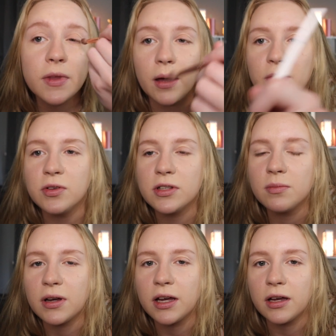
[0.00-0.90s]
I'm
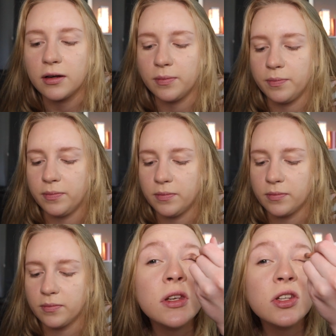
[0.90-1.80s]
using my
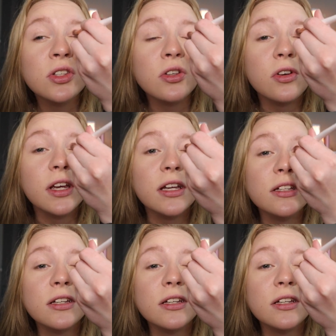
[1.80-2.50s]
screen